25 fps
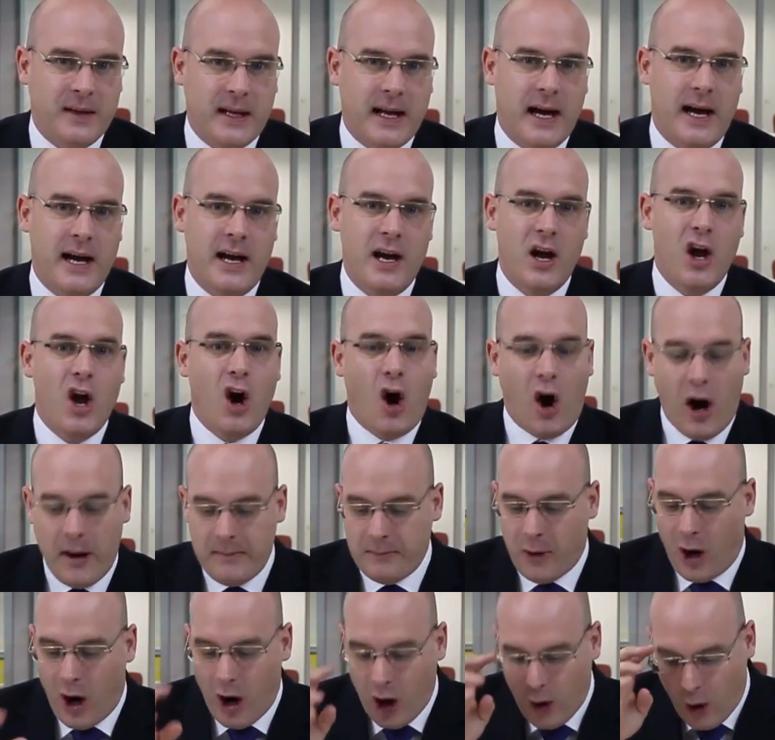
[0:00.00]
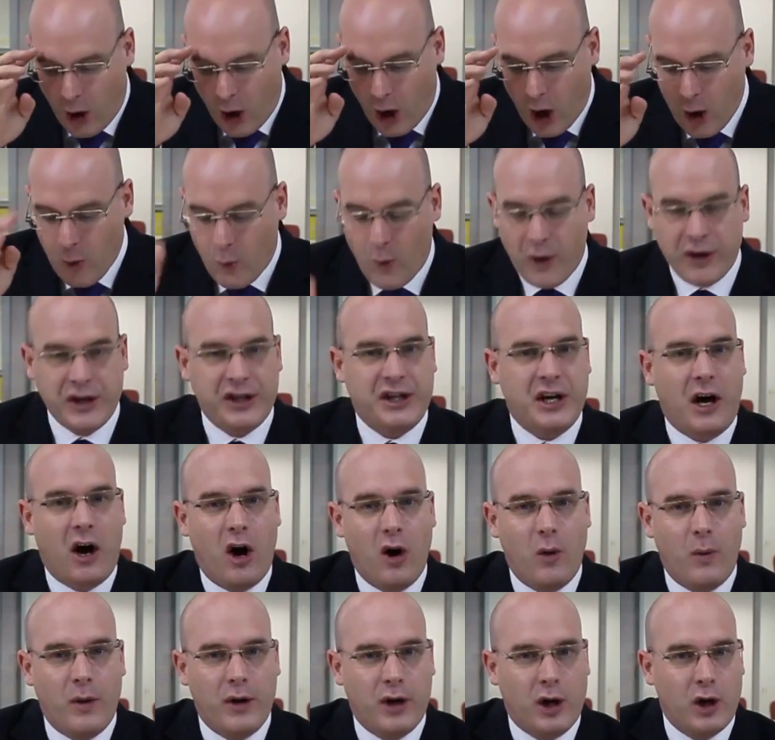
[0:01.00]
Okay, I want
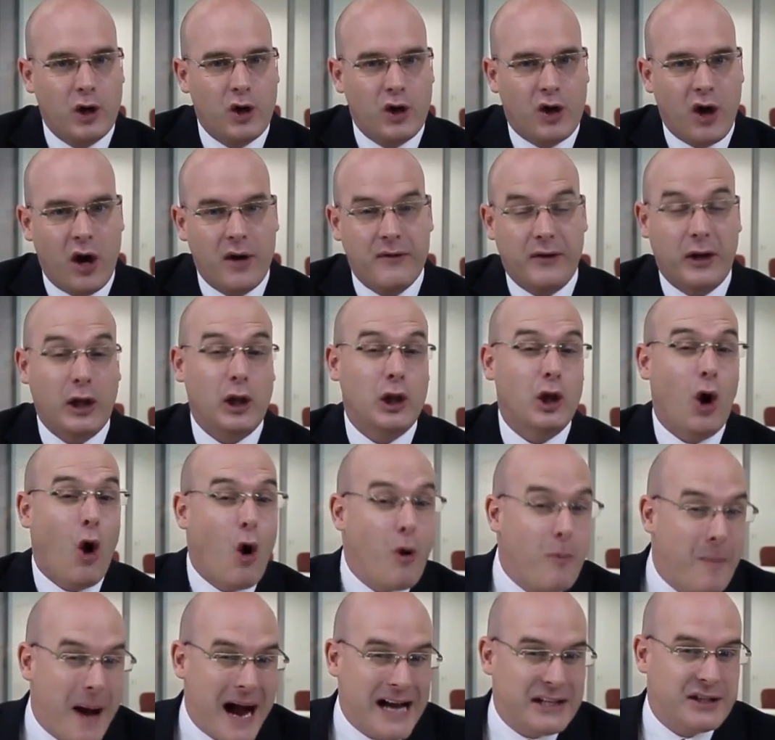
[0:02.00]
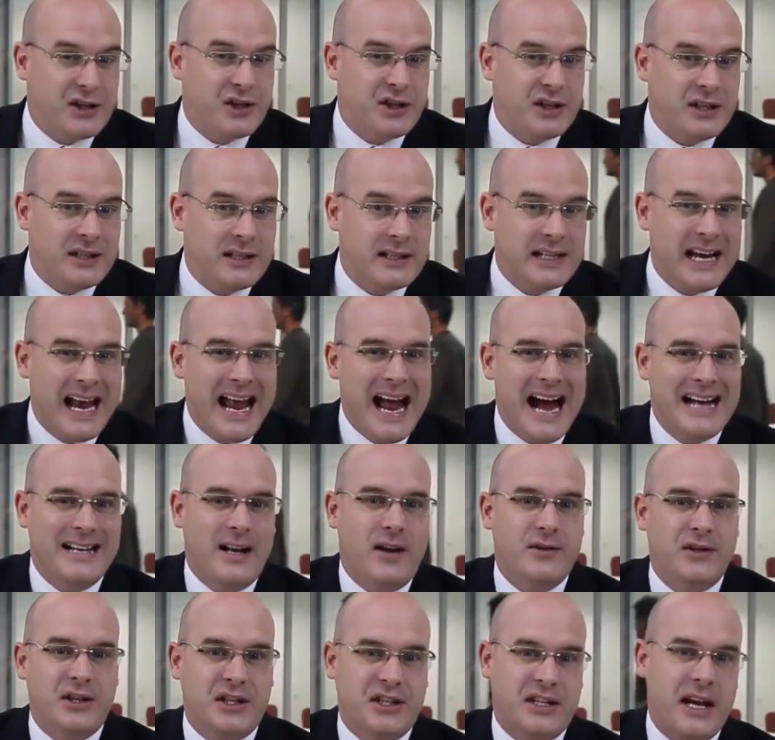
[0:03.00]
to look over long passages
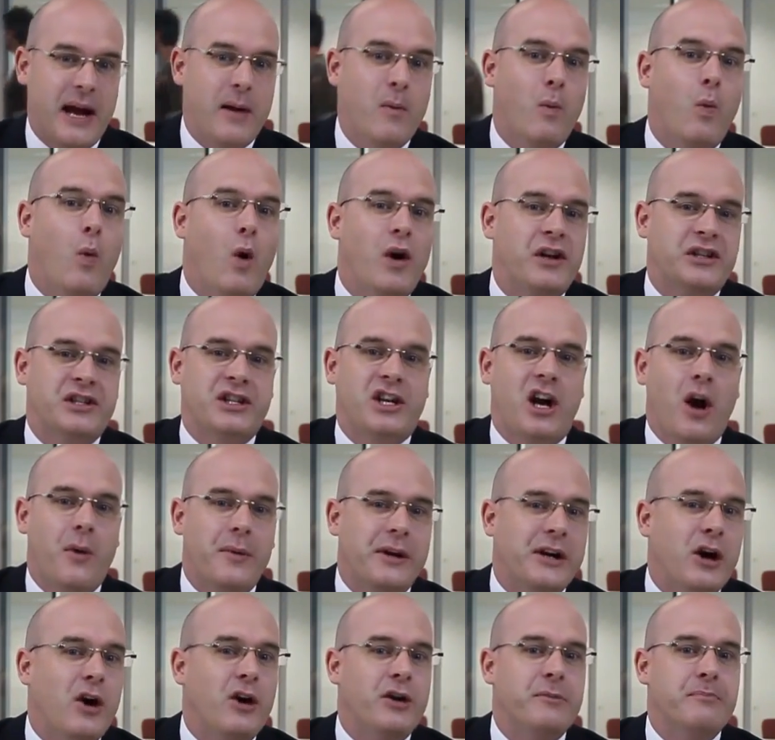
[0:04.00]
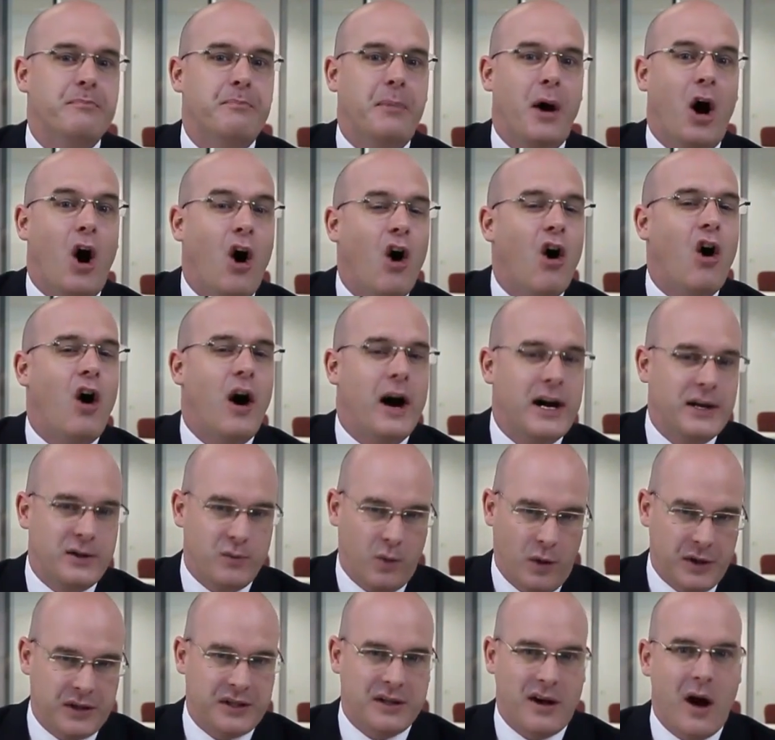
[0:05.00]
and understand what's going on
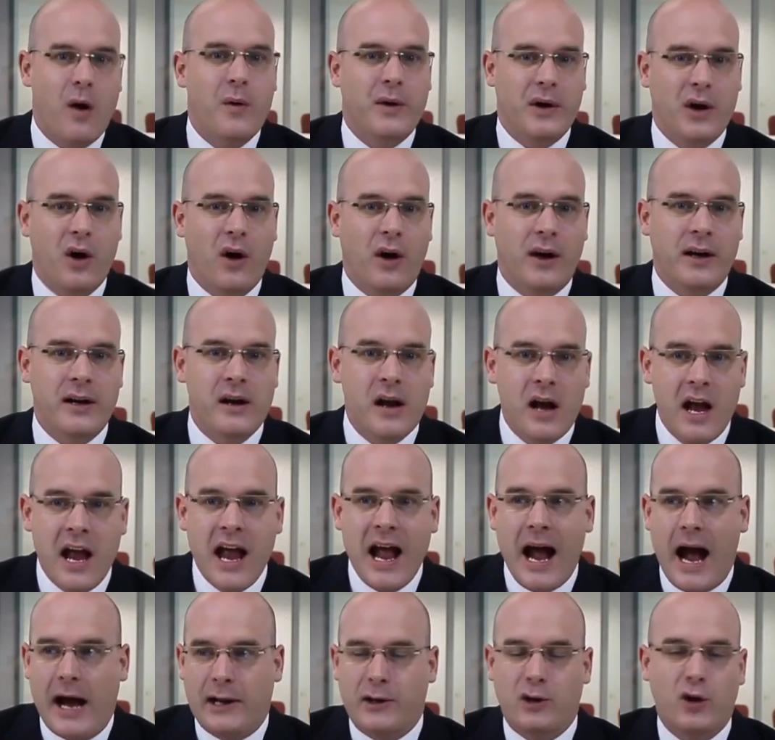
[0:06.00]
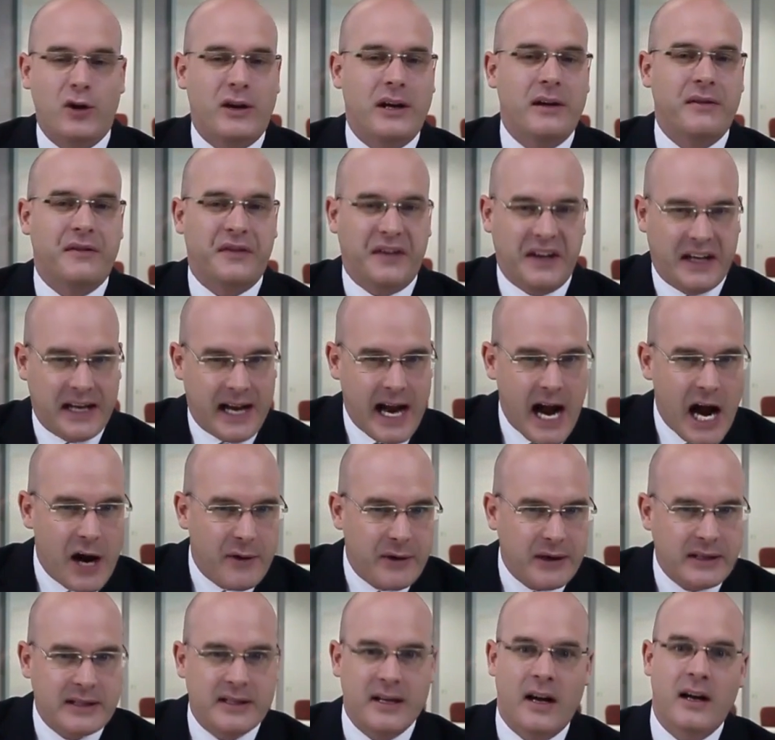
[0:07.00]
behind what's going on, and looking for
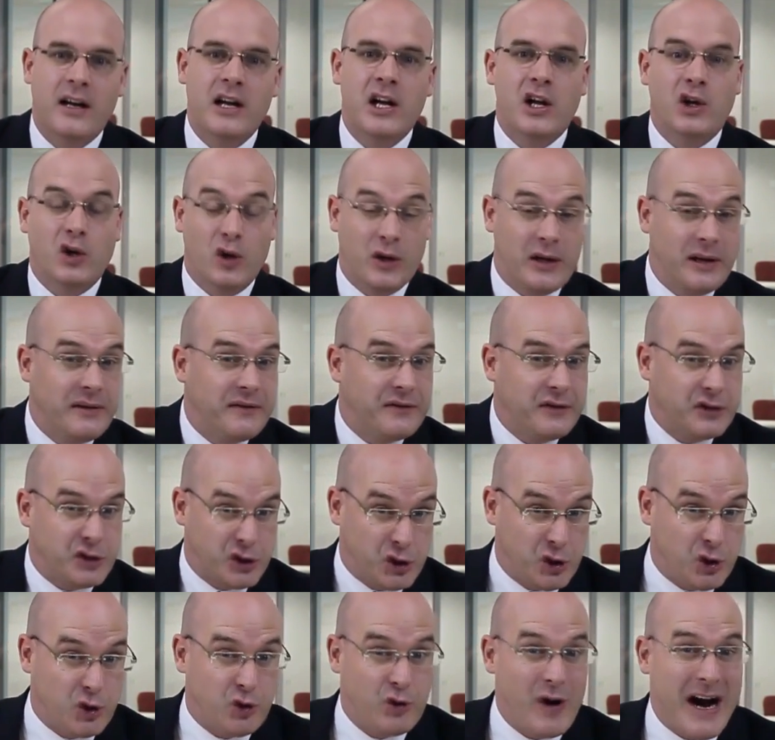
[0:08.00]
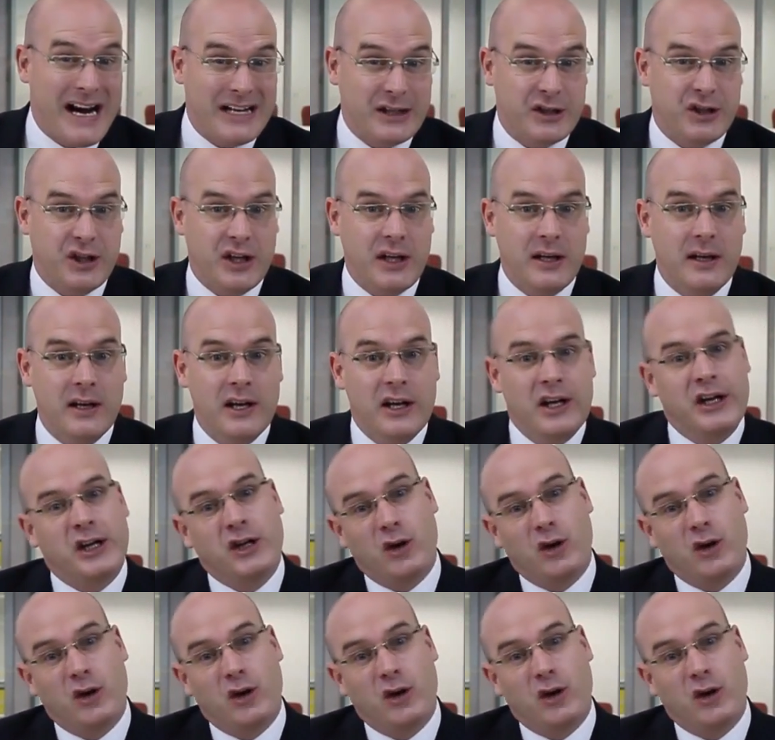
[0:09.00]
character, looking for strategy.